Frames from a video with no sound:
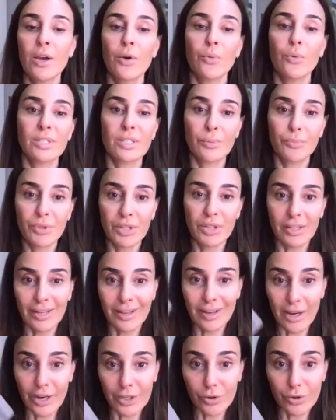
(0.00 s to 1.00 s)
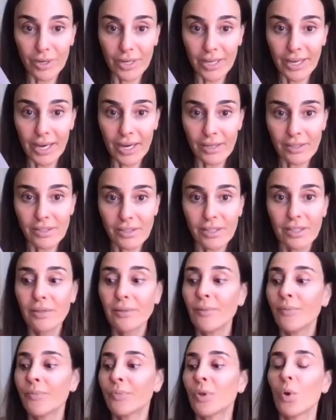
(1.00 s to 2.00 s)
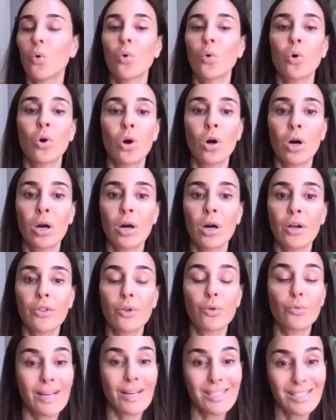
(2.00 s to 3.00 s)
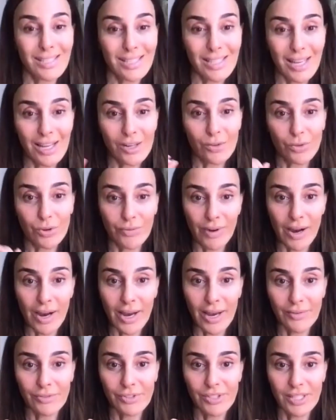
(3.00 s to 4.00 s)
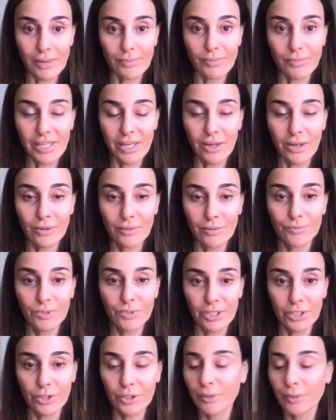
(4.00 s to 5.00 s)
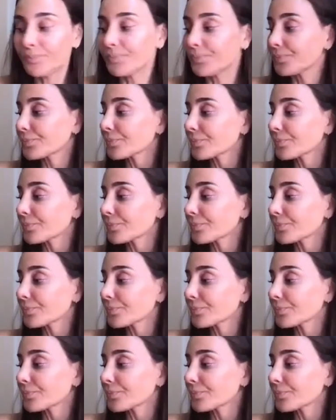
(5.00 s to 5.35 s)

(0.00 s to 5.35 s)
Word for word: with something like hyaluronic acid or the Rest and Revive stem cell serum